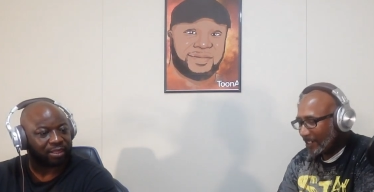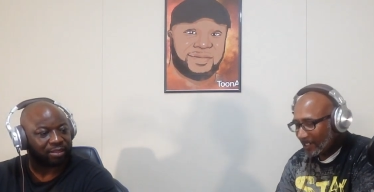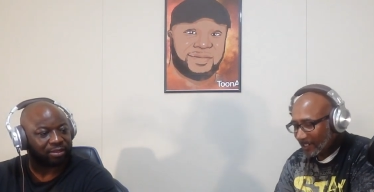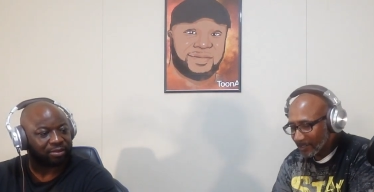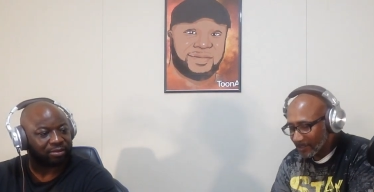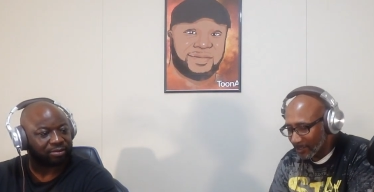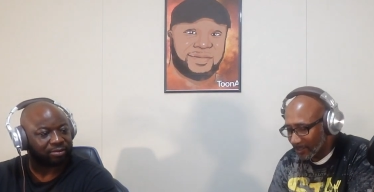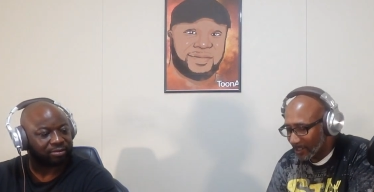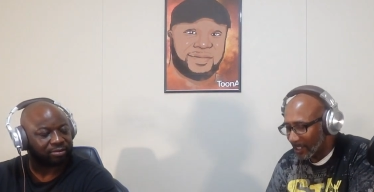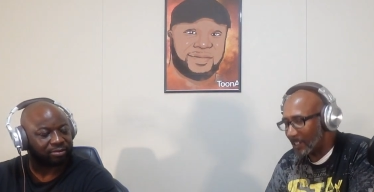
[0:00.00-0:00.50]

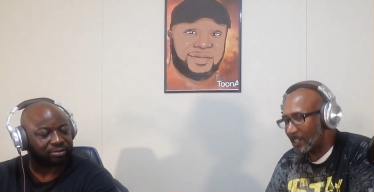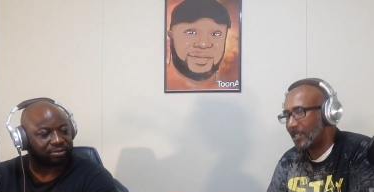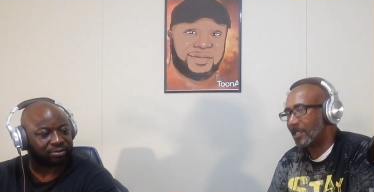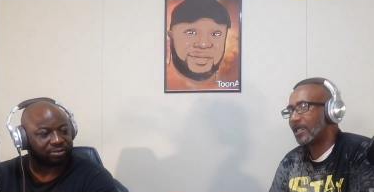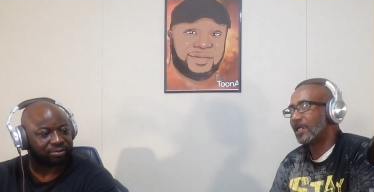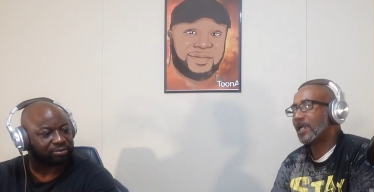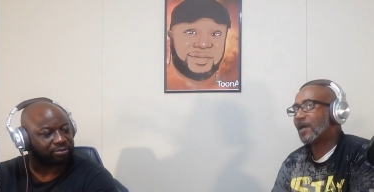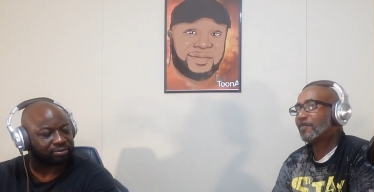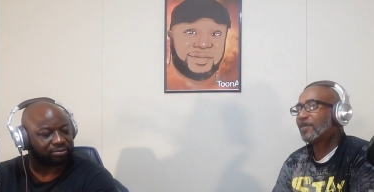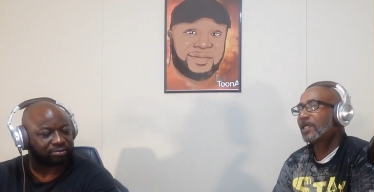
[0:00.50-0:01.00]
Speaker 1: here's,
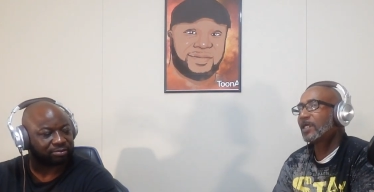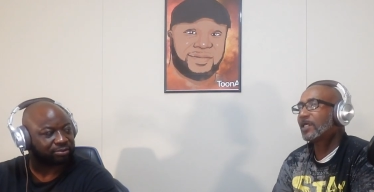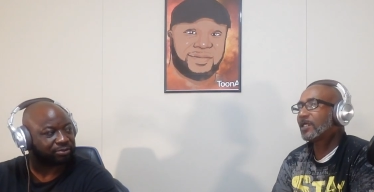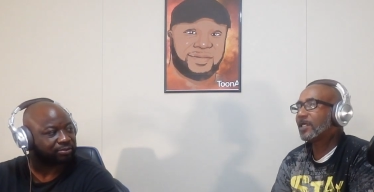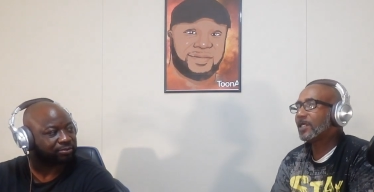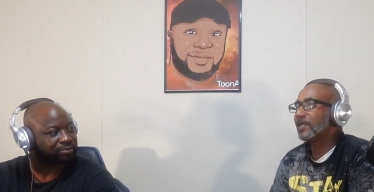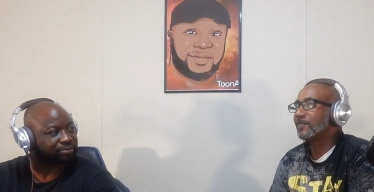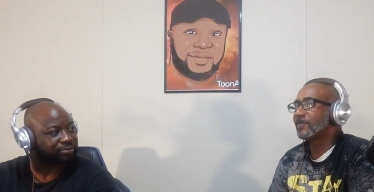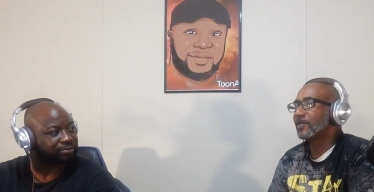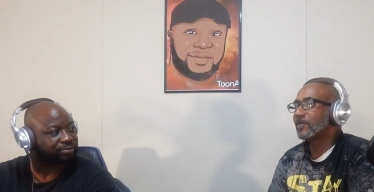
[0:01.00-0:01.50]
and I
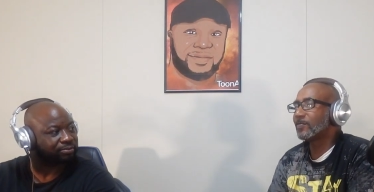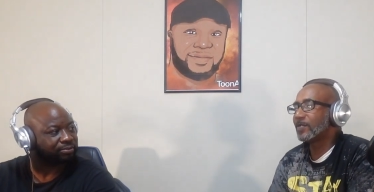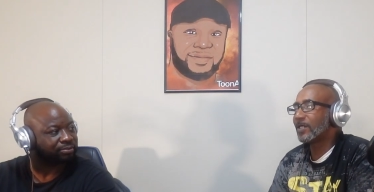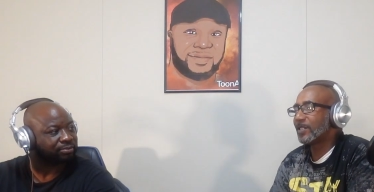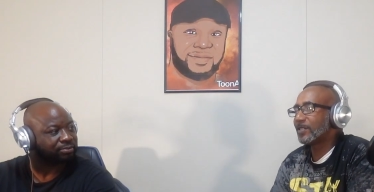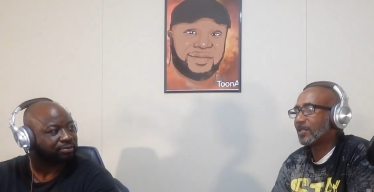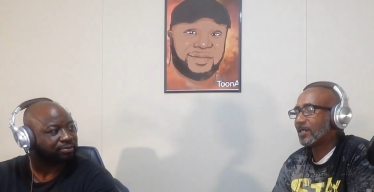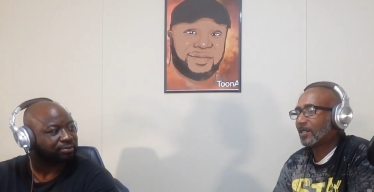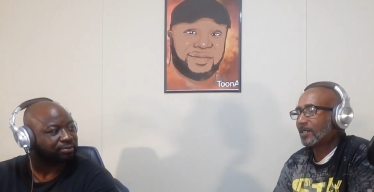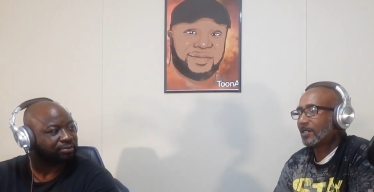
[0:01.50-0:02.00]
mean, even
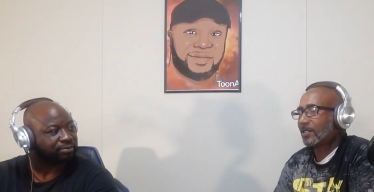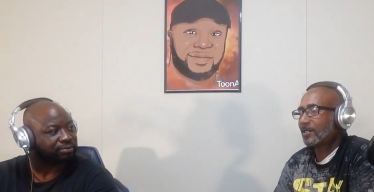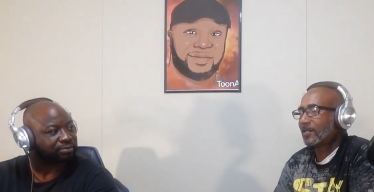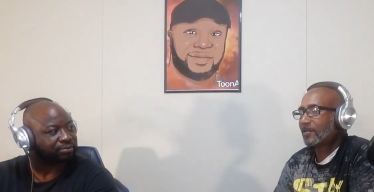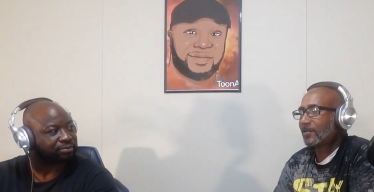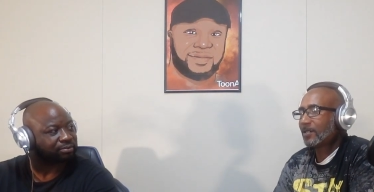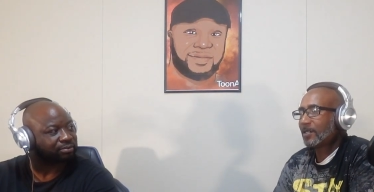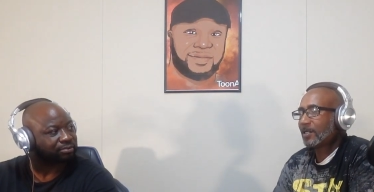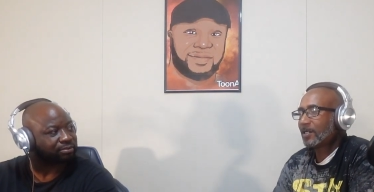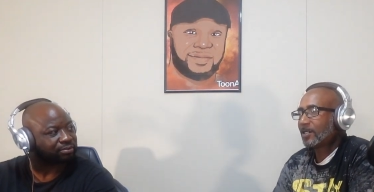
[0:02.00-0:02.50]
with uh,
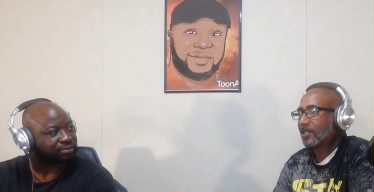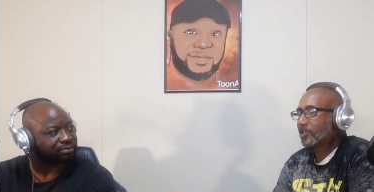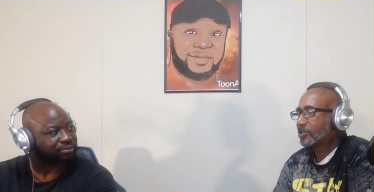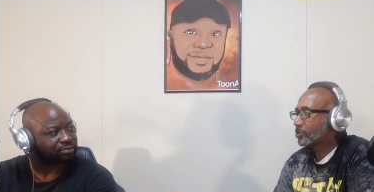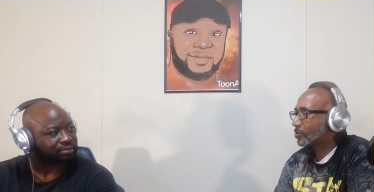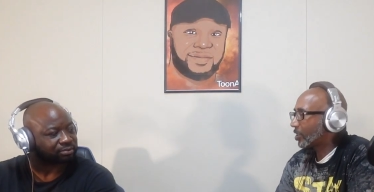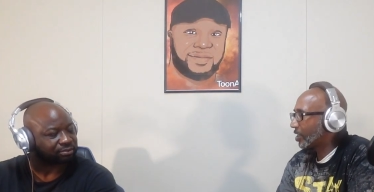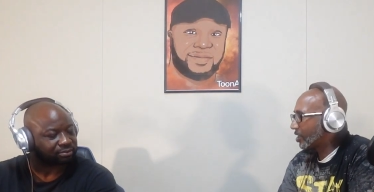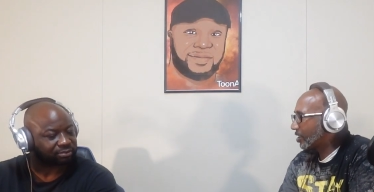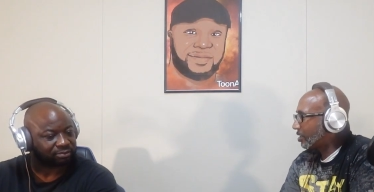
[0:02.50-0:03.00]

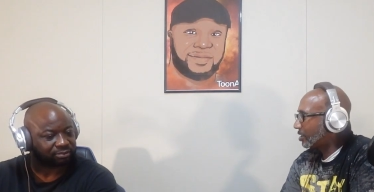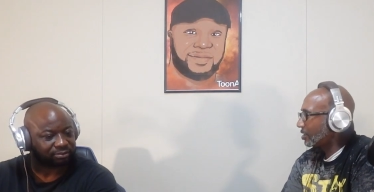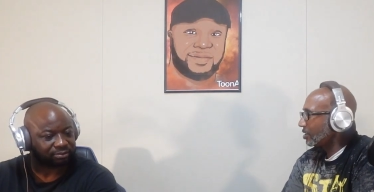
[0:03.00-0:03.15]
Drake,